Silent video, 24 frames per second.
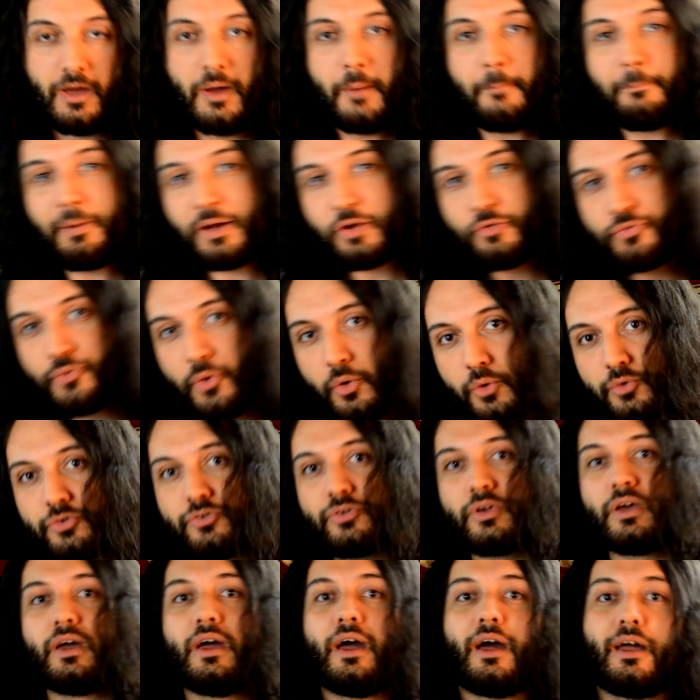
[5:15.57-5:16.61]
But of
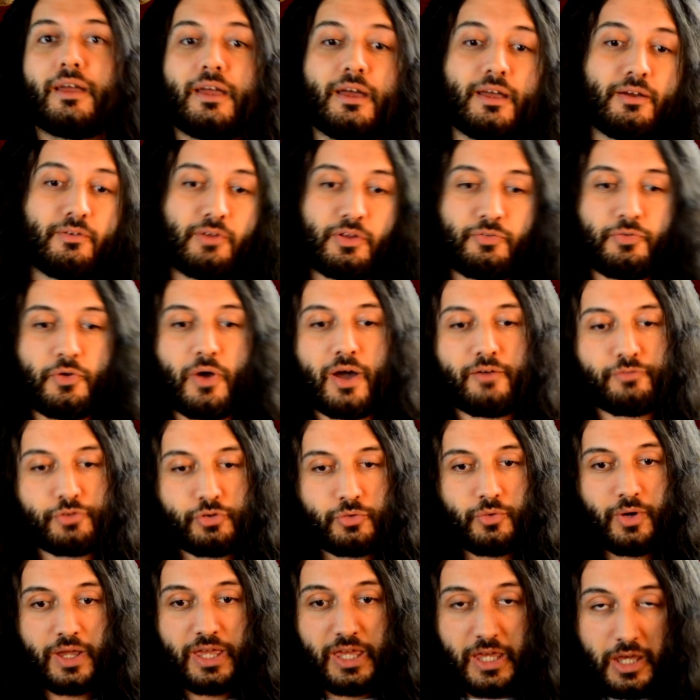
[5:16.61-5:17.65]
course, if you have
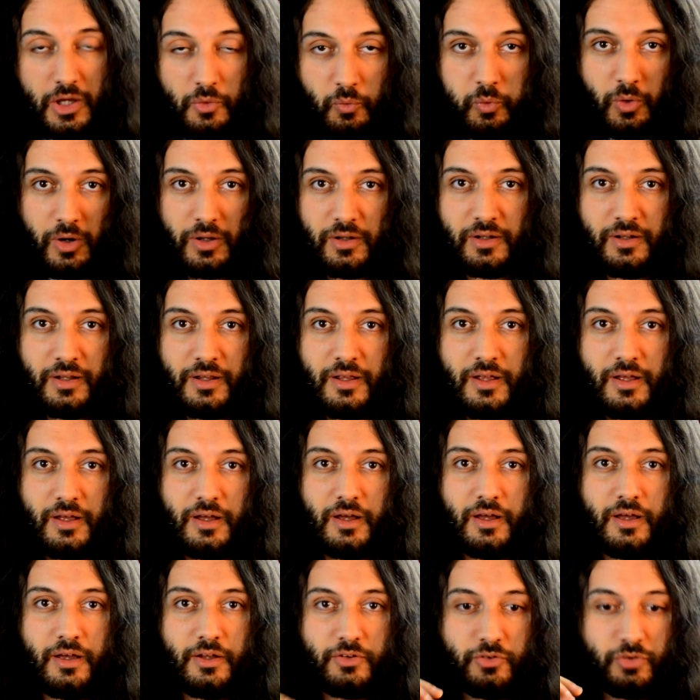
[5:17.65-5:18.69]
to equal,
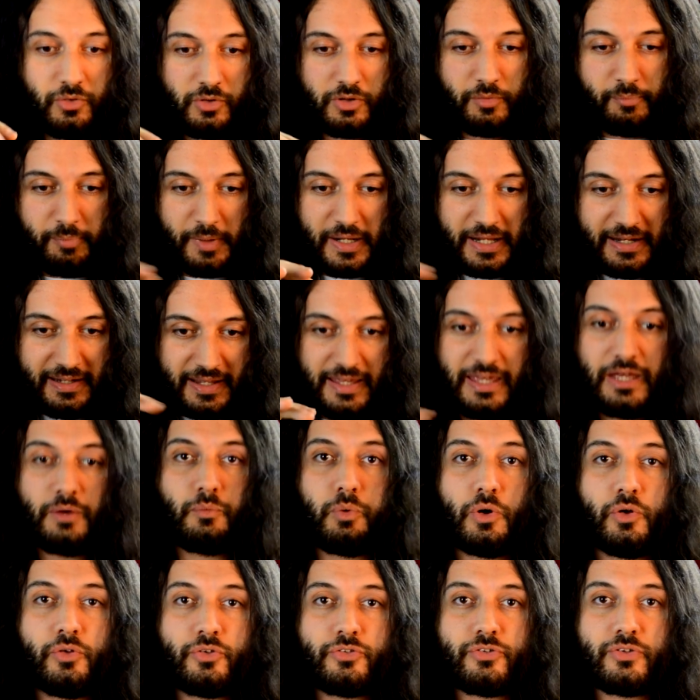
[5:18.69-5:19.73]
to complete
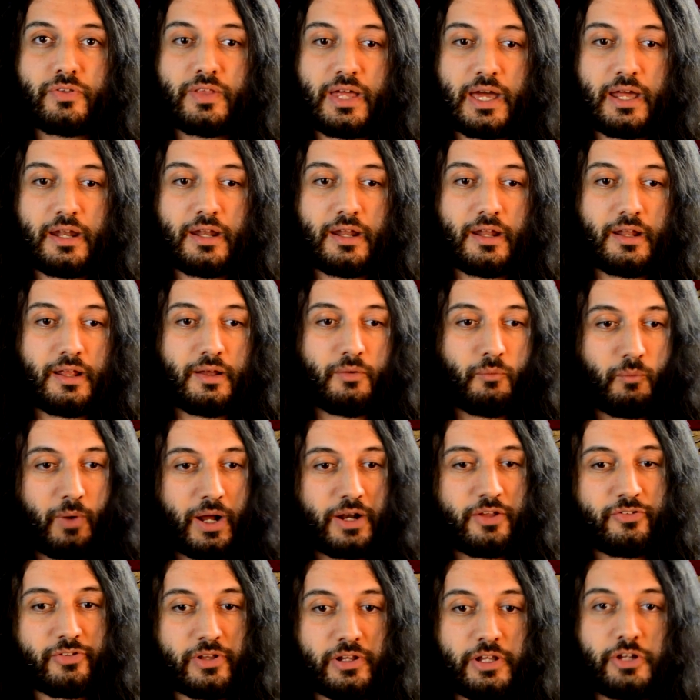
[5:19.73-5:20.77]
equals, then
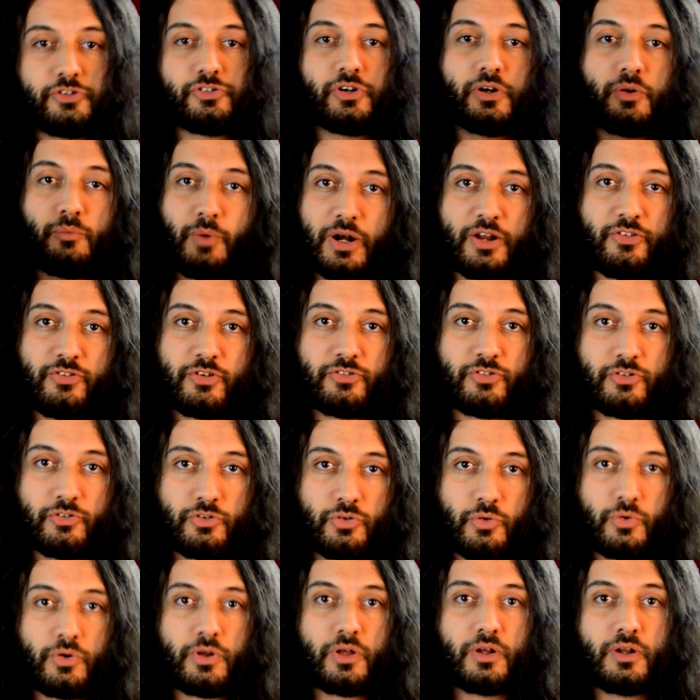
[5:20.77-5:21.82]
one is a Legionary, one is a
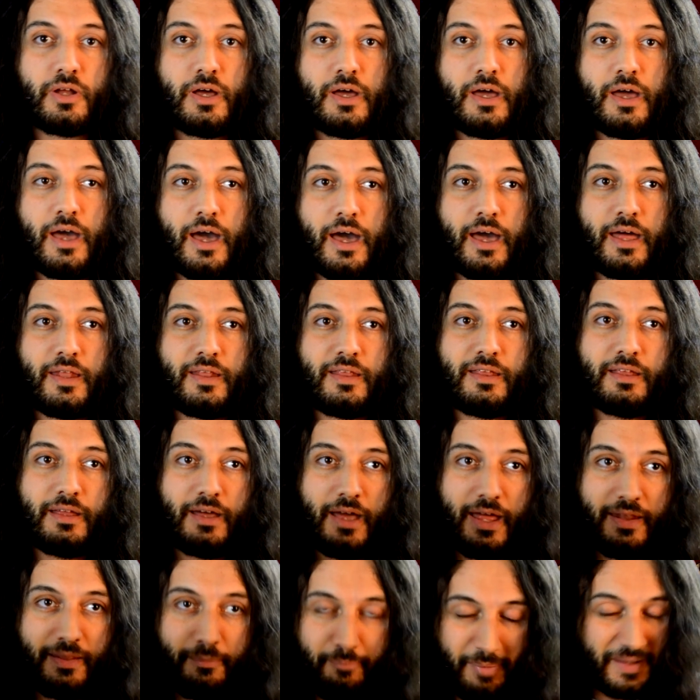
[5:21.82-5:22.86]
Centurion,
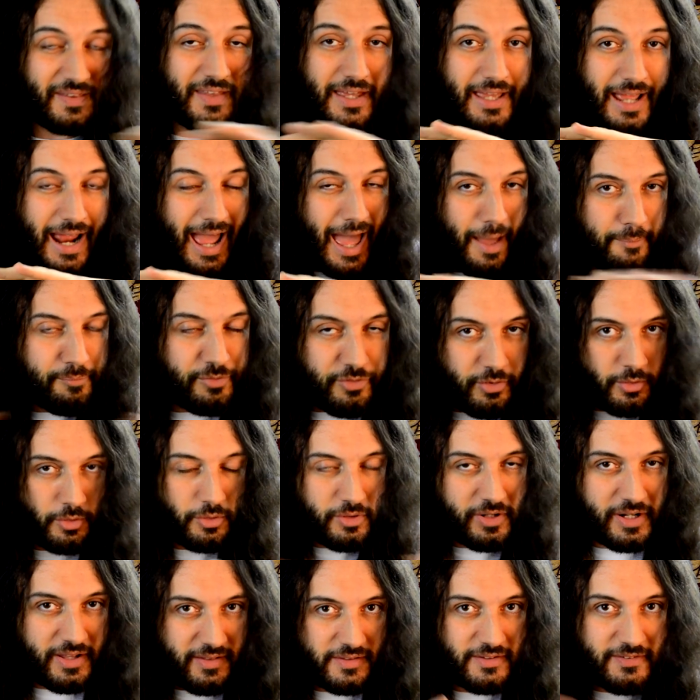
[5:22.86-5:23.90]
but they are
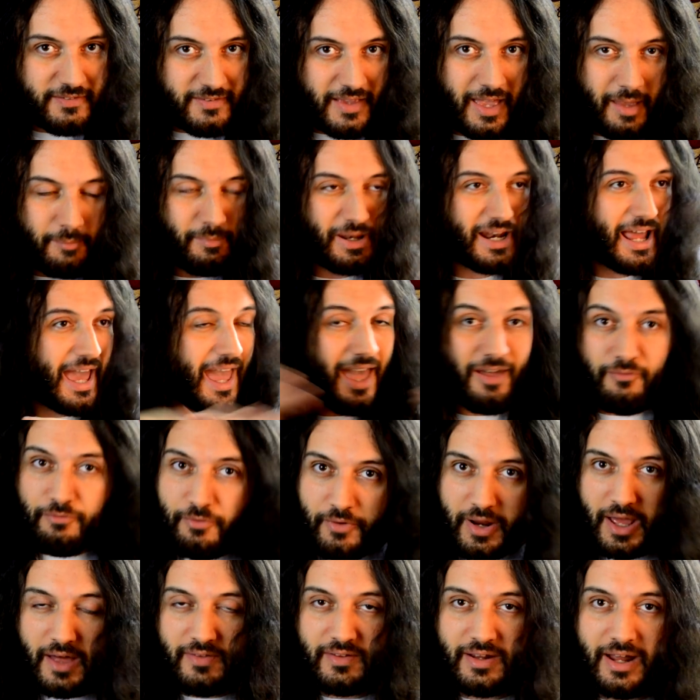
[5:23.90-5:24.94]
absolutely the same in
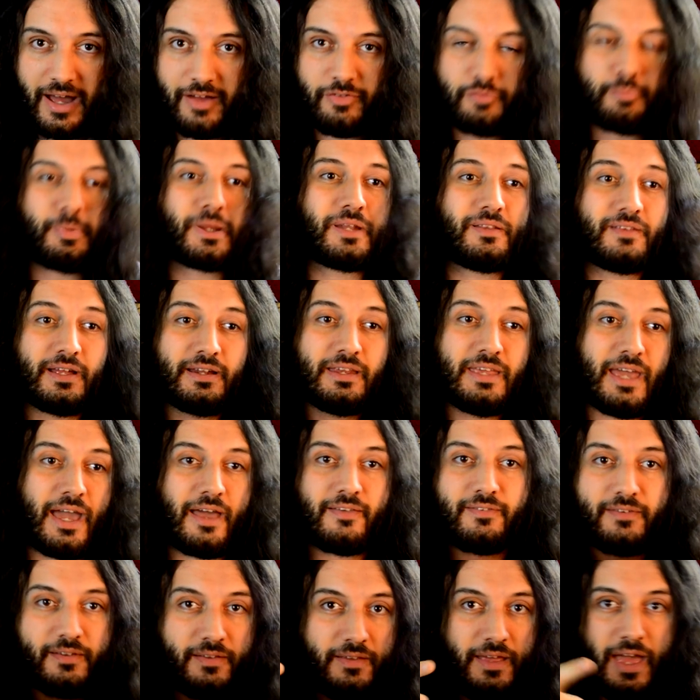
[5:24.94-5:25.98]
every other aspect, then
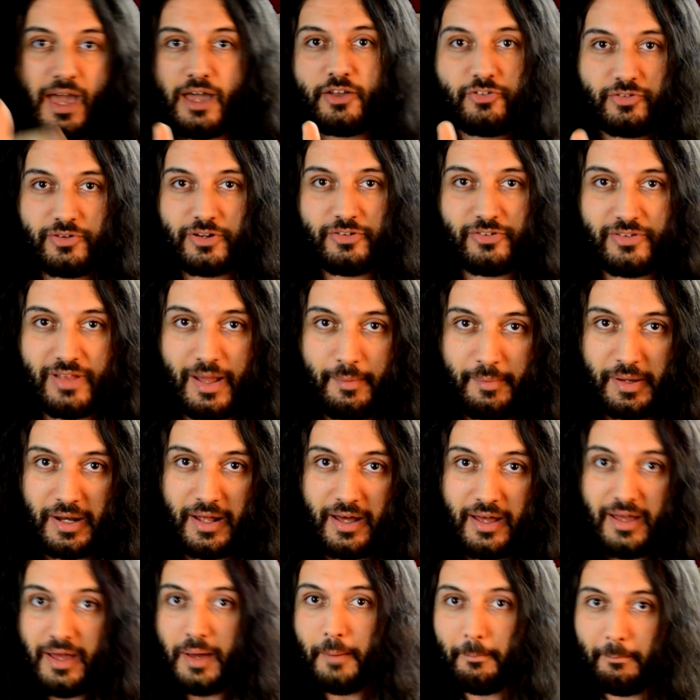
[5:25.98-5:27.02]
yes, the extra
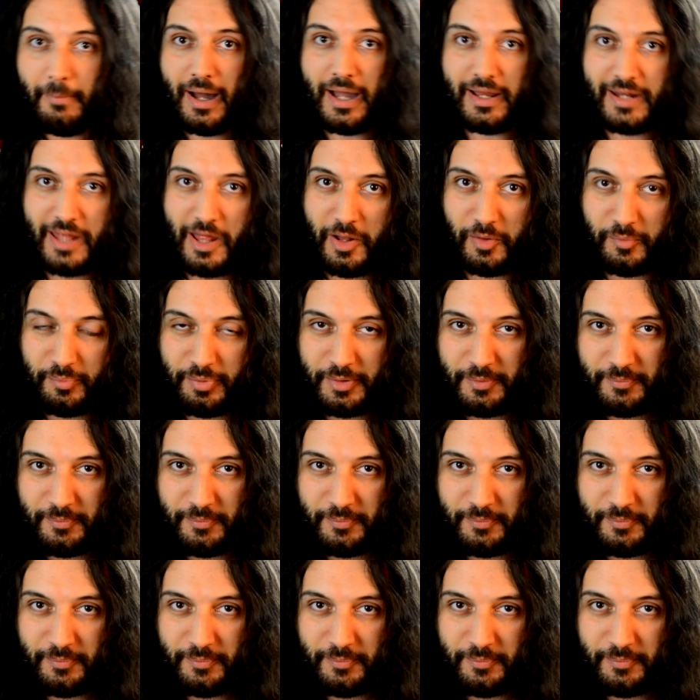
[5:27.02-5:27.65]
stamina might help.